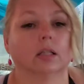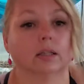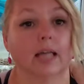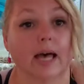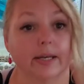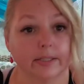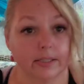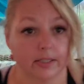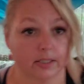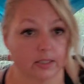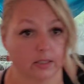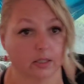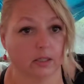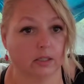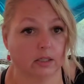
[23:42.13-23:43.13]

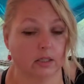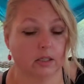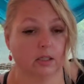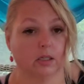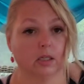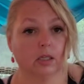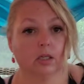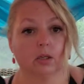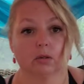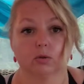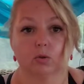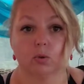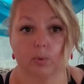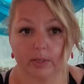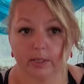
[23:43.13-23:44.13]
lasted
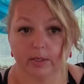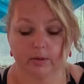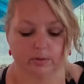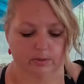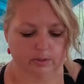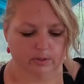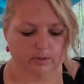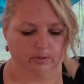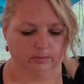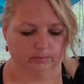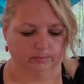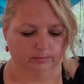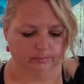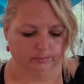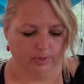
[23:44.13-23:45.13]
20 years.
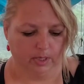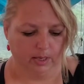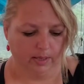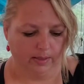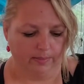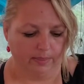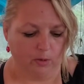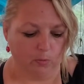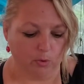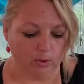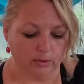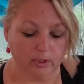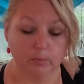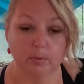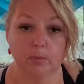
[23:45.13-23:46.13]
They were
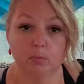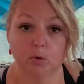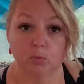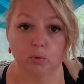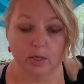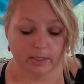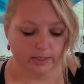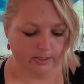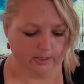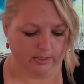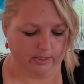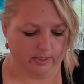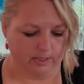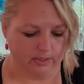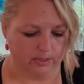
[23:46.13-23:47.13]
a little bit more rugged
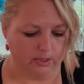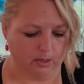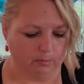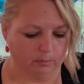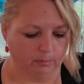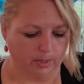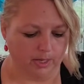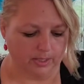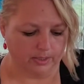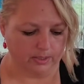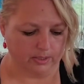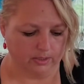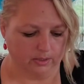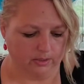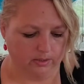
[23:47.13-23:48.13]
than these,
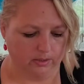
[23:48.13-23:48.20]
but